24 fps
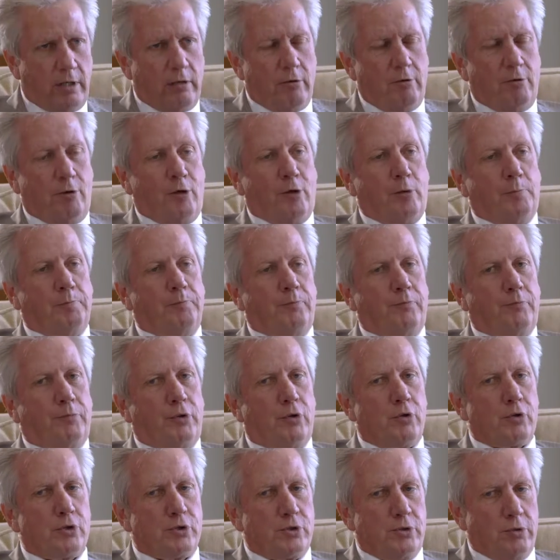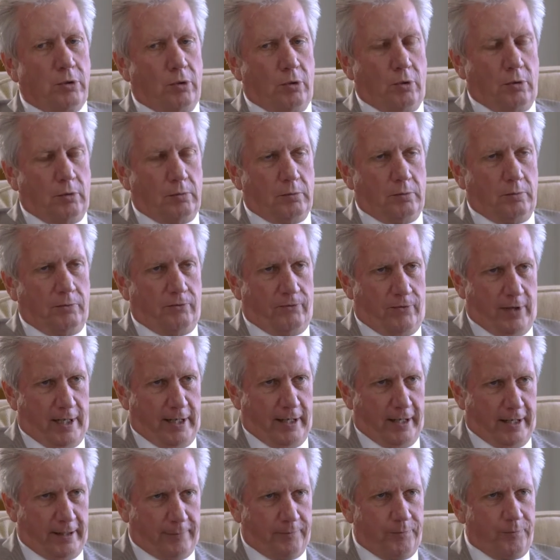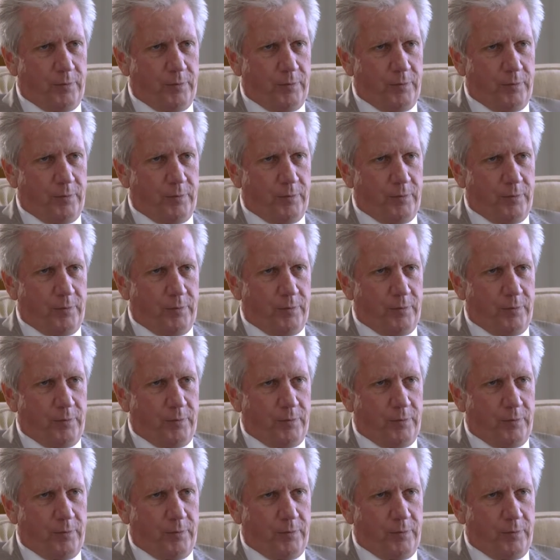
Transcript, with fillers: in your personal feeling